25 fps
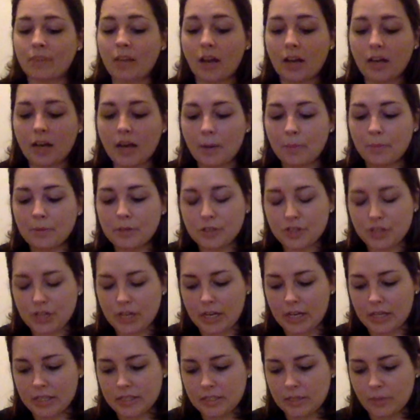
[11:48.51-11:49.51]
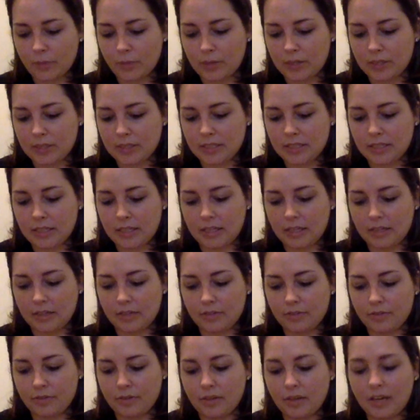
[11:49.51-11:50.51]
A couple of shout outs I wanted to
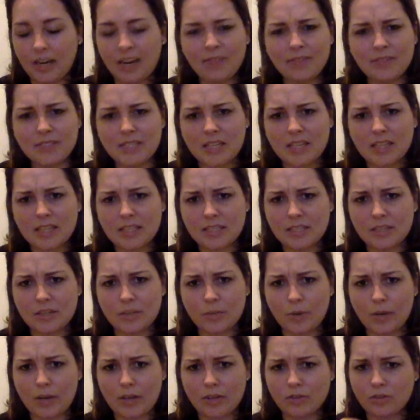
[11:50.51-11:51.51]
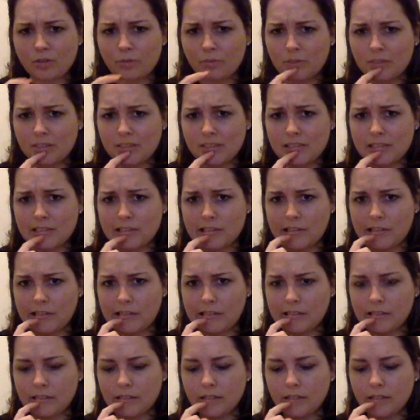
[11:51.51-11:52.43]
give, and I haven't done this in a while, so I'm really sorry.